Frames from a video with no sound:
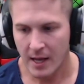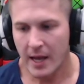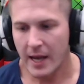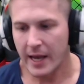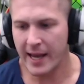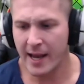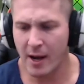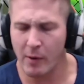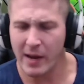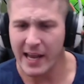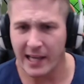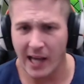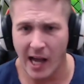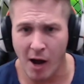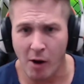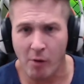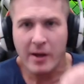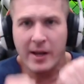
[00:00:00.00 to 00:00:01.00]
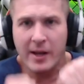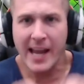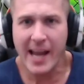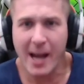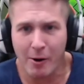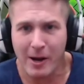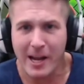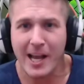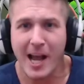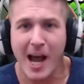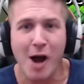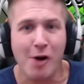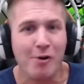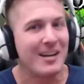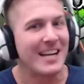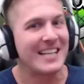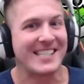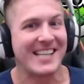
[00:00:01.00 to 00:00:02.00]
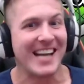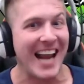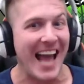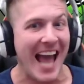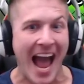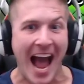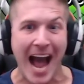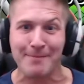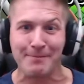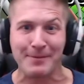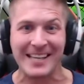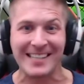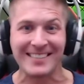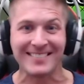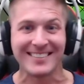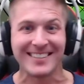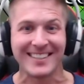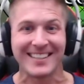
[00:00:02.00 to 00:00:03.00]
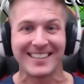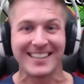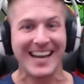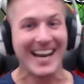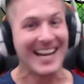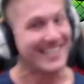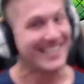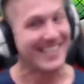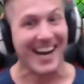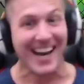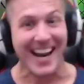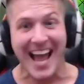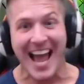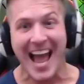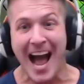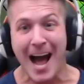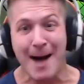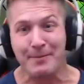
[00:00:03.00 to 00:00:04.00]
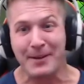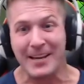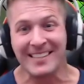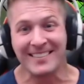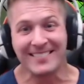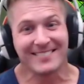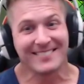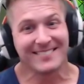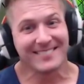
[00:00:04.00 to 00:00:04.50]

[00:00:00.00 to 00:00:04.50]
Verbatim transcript: Here we go! Here we go! It's gonna happen! It's gonna happen!